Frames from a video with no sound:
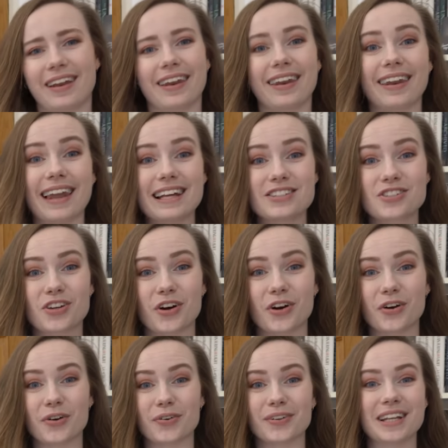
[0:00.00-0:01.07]
Let's
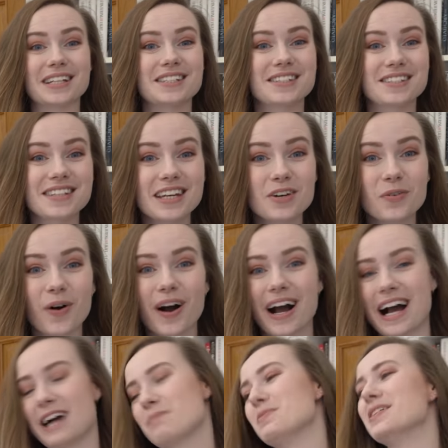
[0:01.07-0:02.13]
go. Let's see what
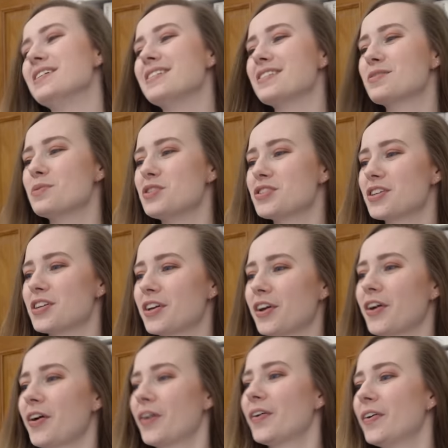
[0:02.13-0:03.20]
happens. We're just gonna
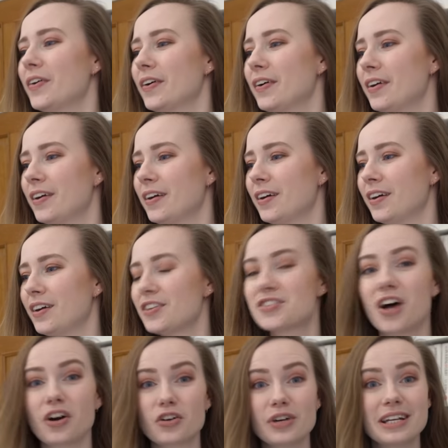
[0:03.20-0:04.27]
go
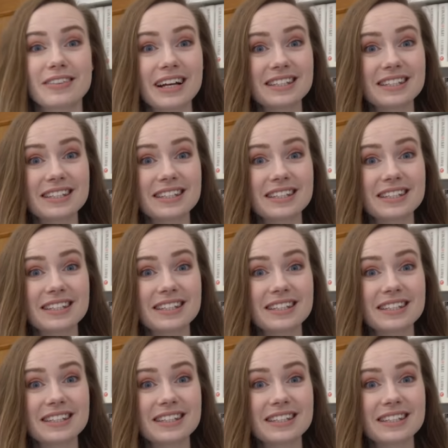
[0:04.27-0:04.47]
dark green.